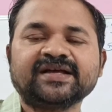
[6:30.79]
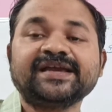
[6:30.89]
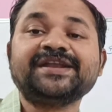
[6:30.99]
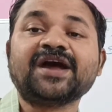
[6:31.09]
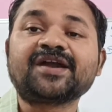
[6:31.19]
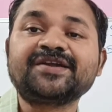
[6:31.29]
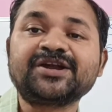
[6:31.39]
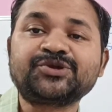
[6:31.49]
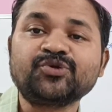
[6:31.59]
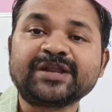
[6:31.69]
In
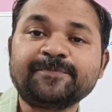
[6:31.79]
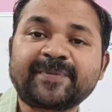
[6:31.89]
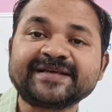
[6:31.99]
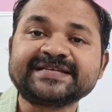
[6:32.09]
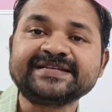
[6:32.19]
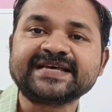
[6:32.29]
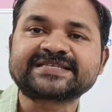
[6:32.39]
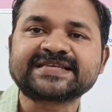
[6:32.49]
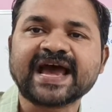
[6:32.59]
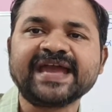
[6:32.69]
order to represent the
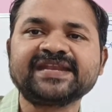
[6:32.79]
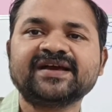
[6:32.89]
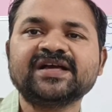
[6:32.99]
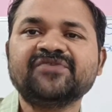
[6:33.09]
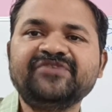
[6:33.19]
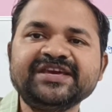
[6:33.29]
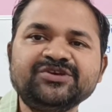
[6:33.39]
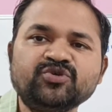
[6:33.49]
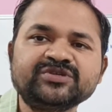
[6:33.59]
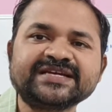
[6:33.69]
sign, we
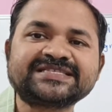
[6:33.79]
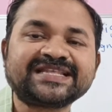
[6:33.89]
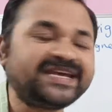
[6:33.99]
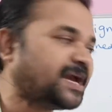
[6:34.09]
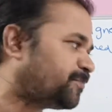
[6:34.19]
use three